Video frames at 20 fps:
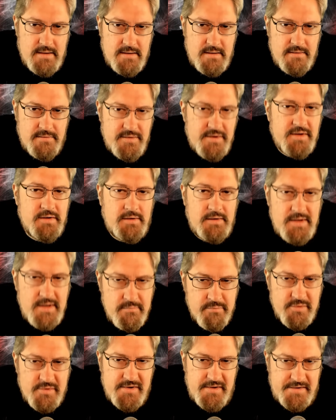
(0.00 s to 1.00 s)
the
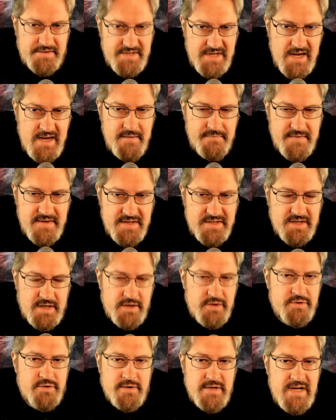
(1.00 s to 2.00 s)
Liberals in this
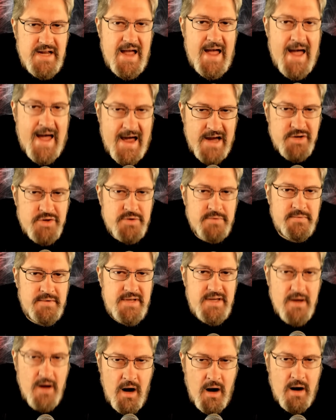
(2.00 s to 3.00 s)
country
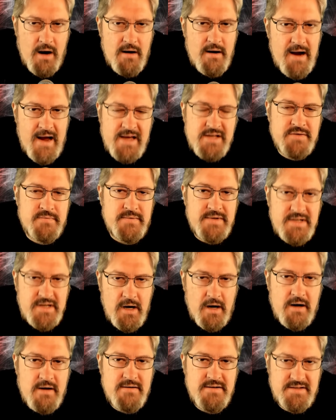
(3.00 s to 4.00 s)
actually are as
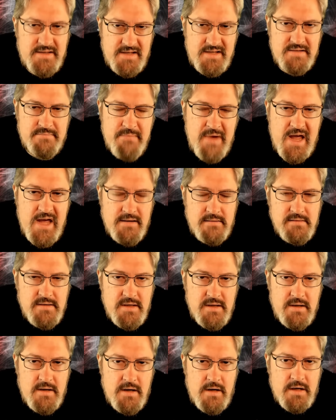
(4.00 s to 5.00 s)
regards this man.
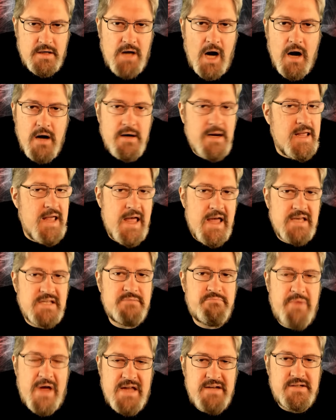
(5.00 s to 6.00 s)
Carney has
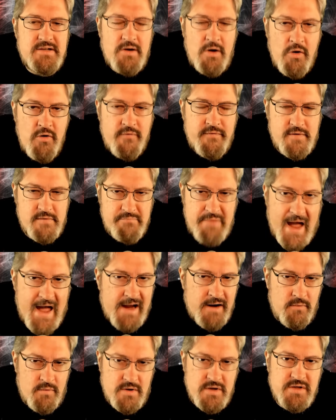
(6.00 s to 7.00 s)
bent over
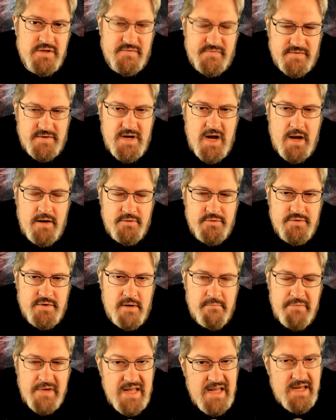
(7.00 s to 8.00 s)
backwards for Donald
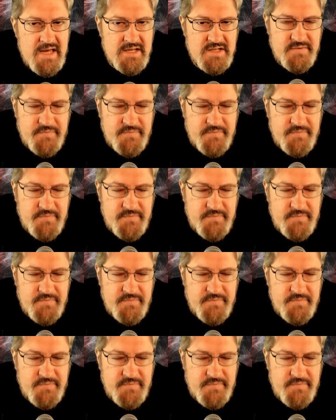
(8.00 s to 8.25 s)
Trump. He has